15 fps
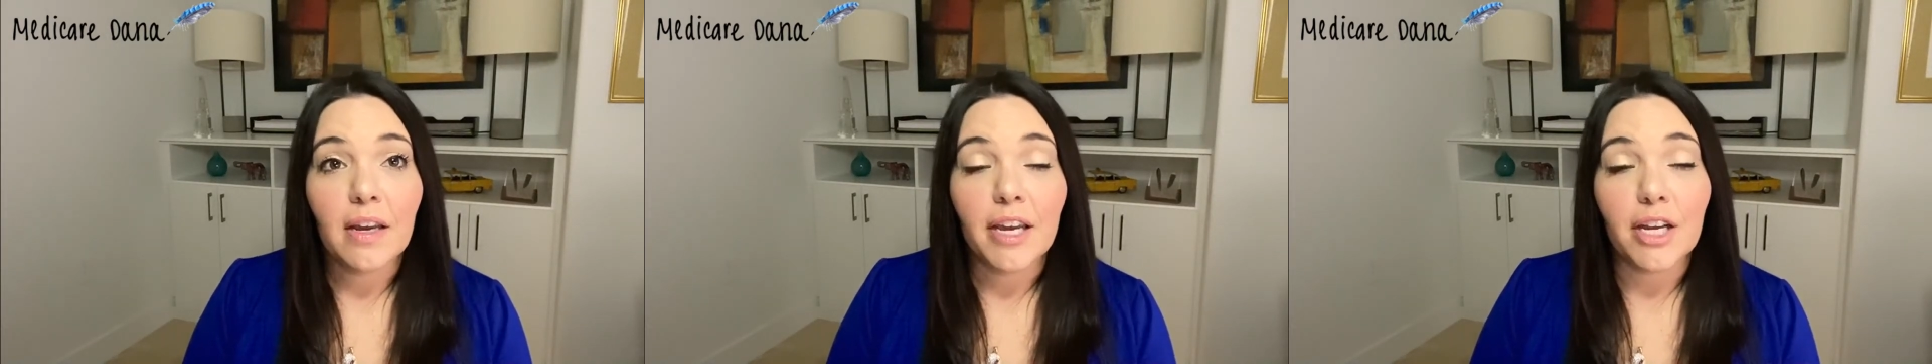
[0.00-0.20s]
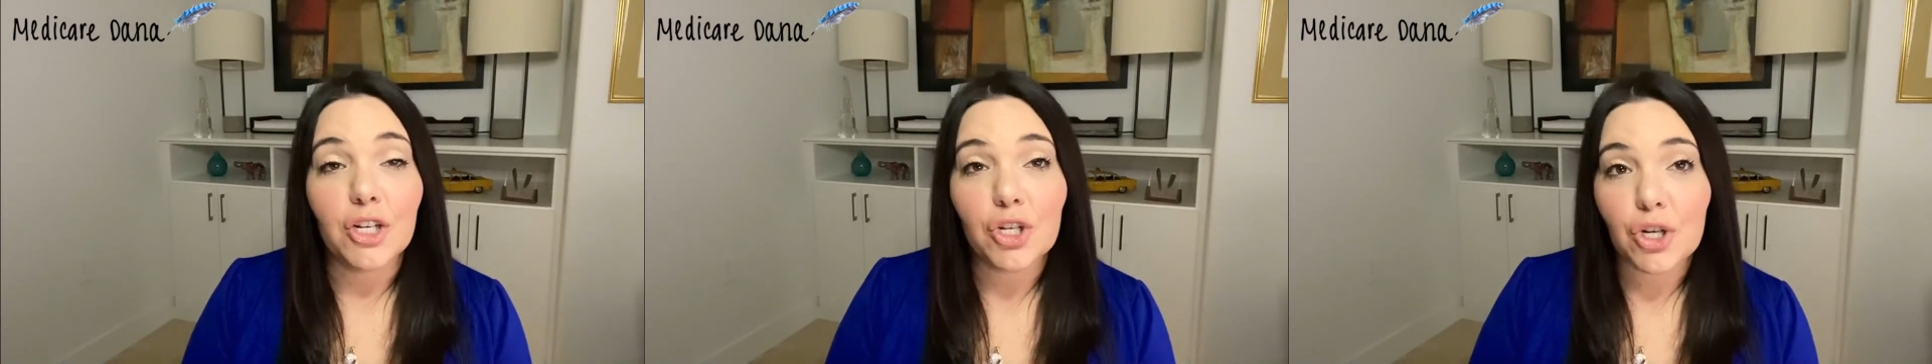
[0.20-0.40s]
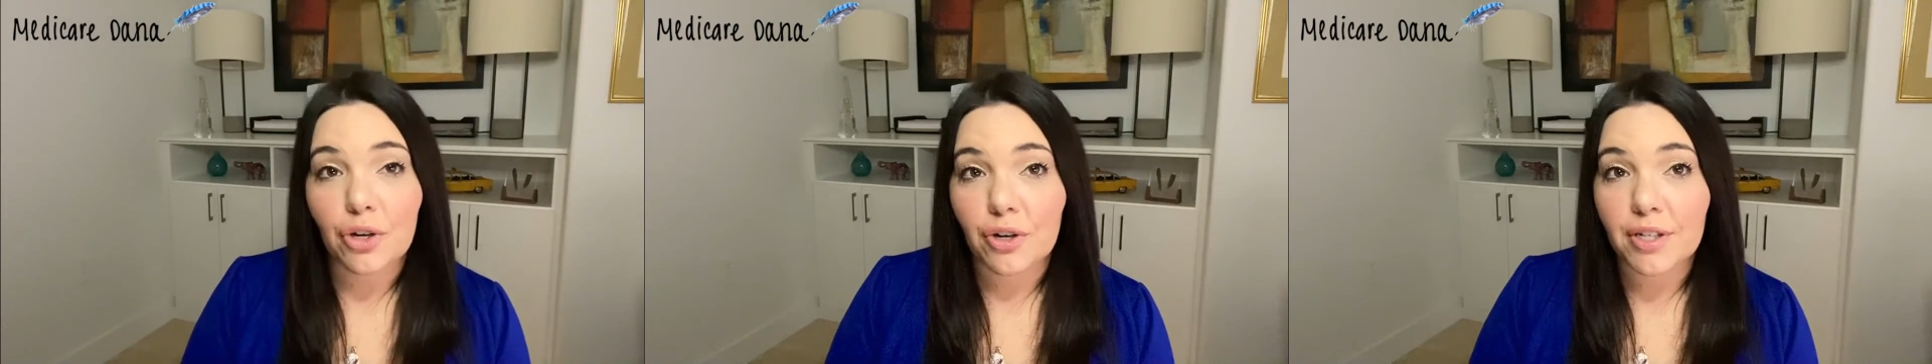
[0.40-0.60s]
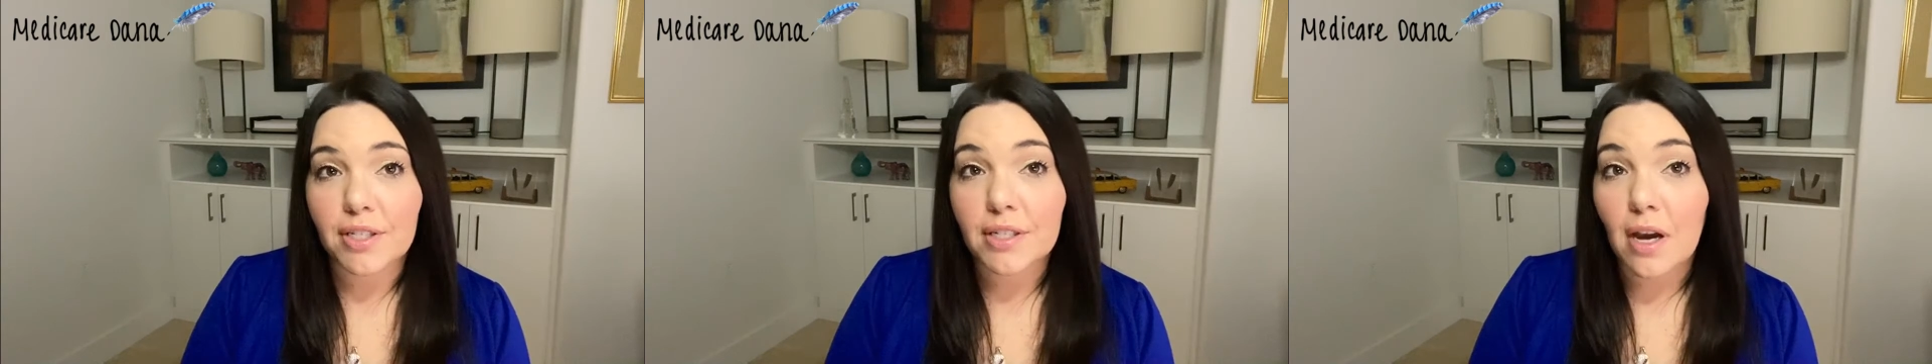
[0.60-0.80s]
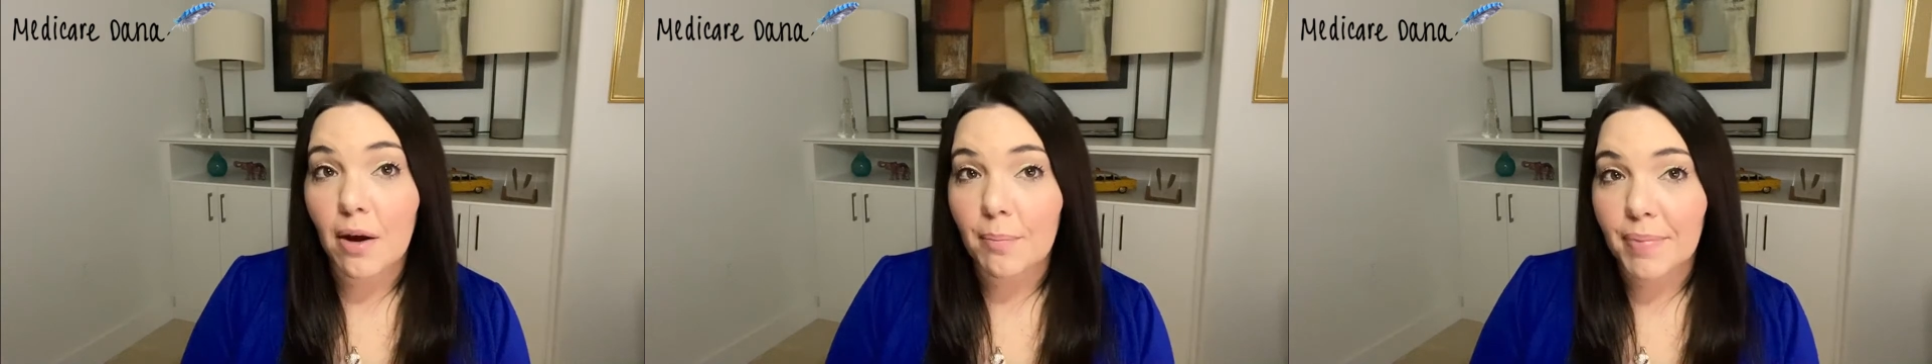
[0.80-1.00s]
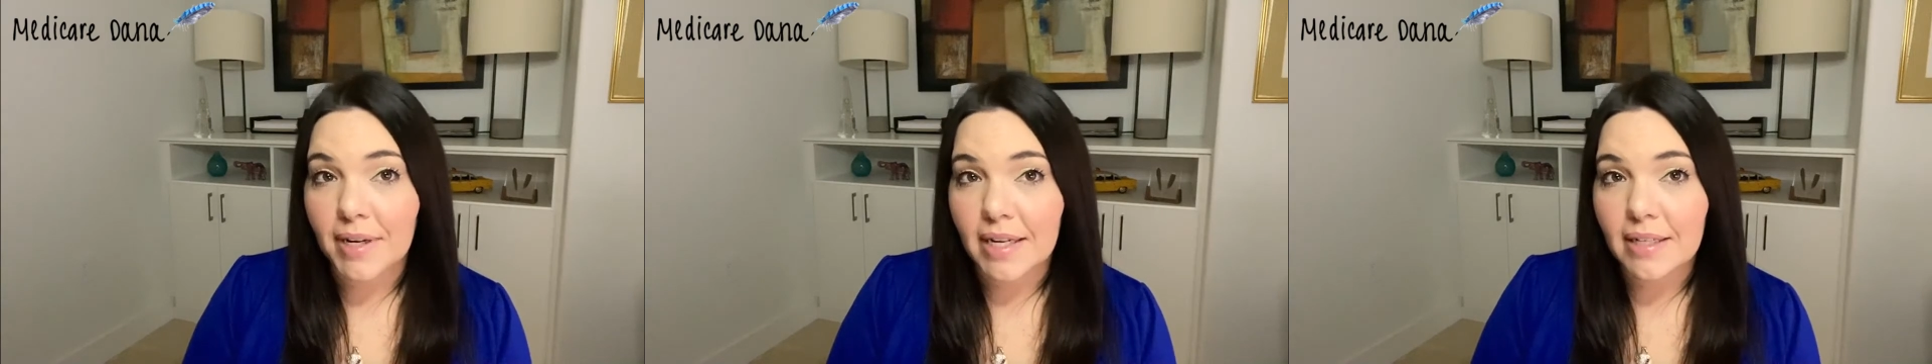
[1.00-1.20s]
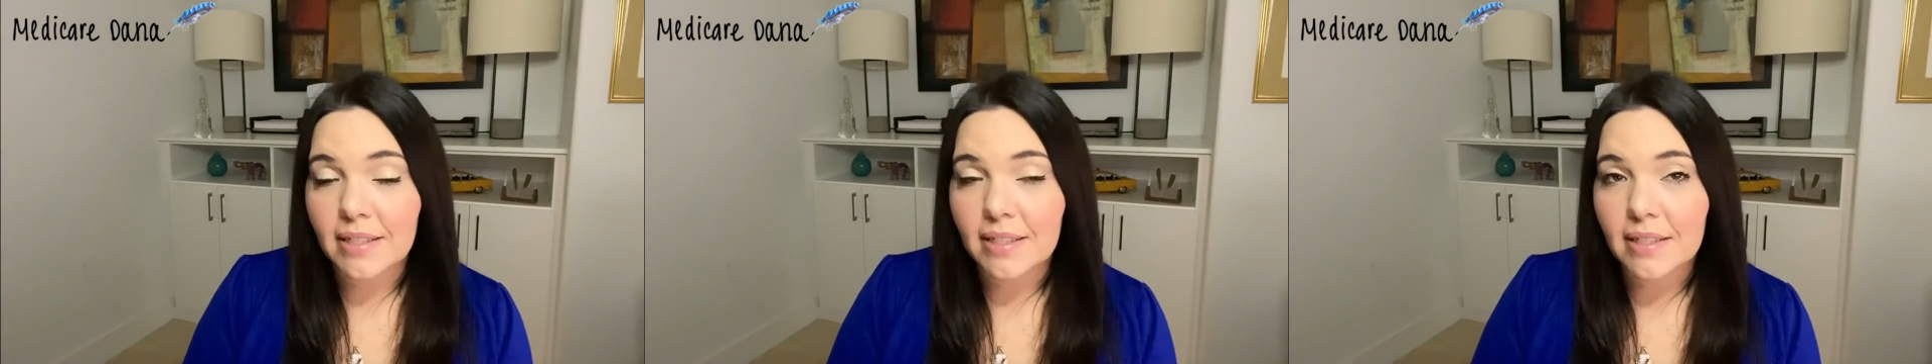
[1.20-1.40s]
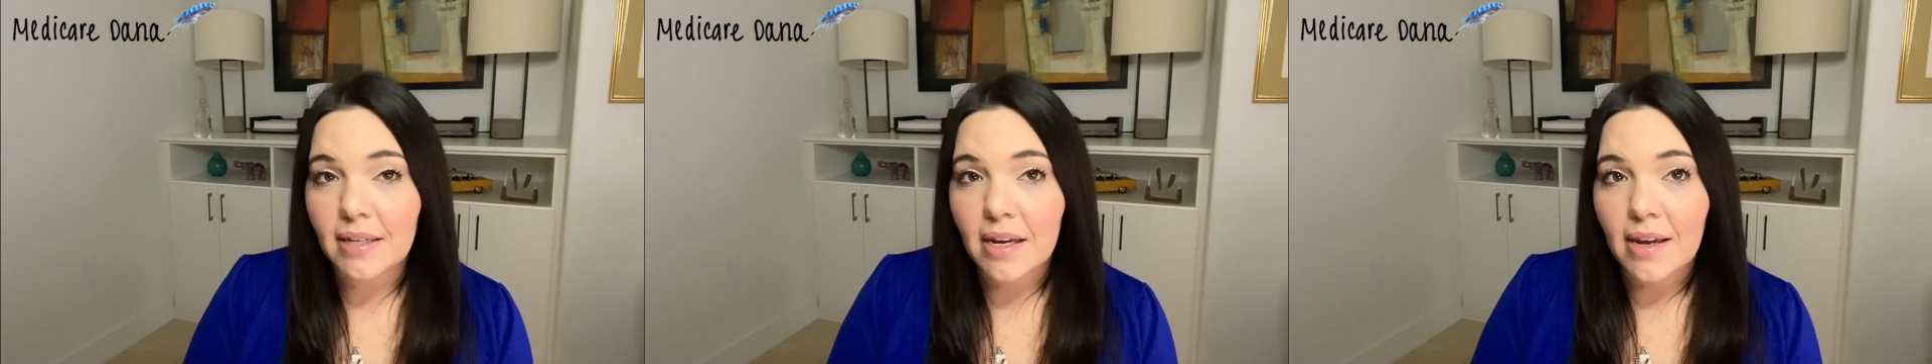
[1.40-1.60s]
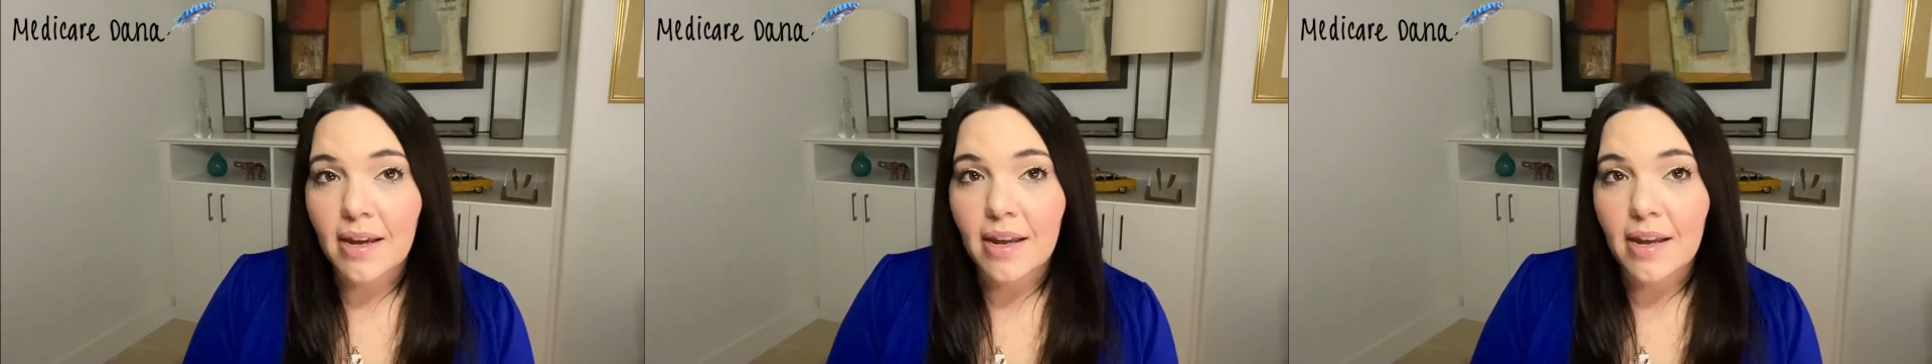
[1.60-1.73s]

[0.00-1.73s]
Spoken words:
insurance companies.